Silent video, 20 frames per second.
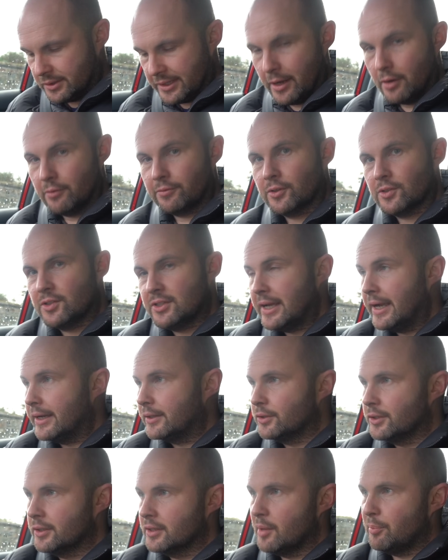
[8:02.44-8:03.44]
down for a
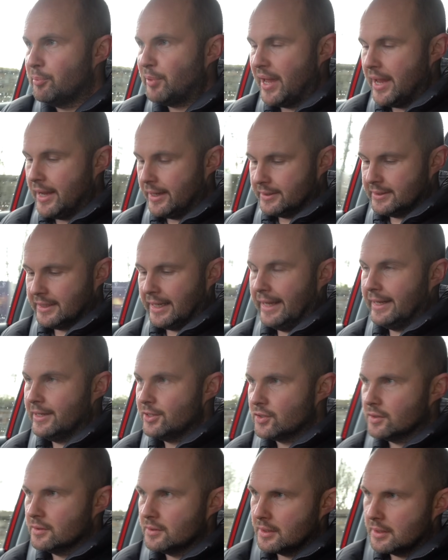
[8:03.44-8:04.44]
second or you're not paying
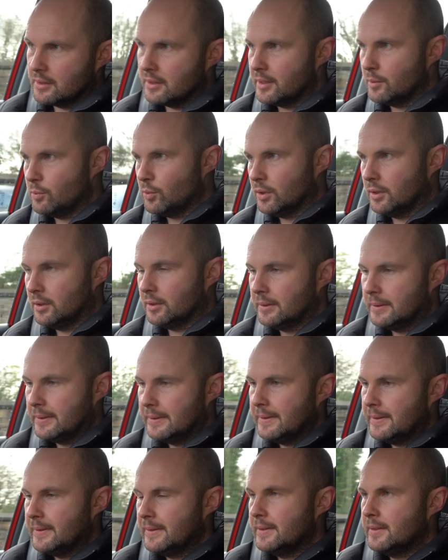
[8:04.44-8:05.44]
attention, it will
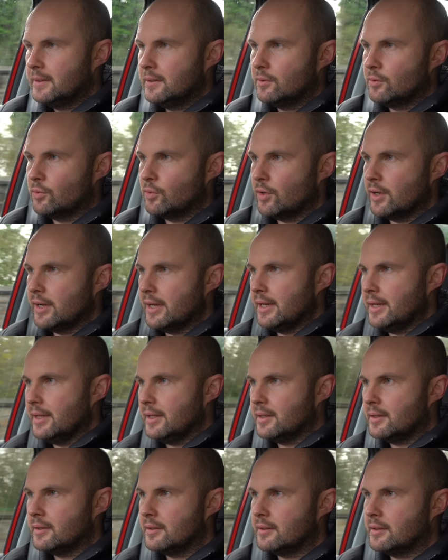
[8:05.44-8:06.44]

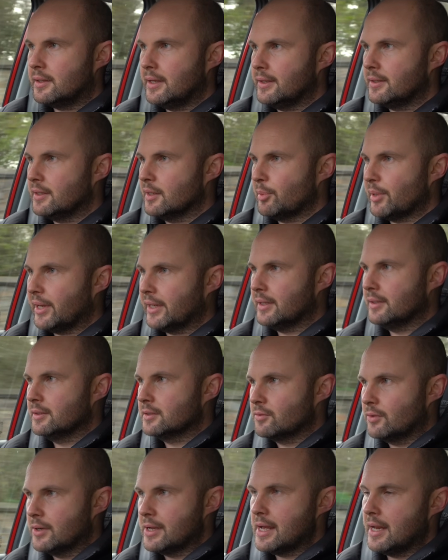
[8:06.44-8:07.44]
really kick you back
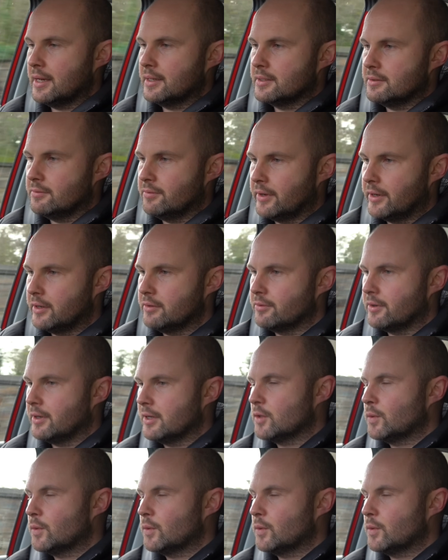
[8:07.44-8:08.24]
into reality very, very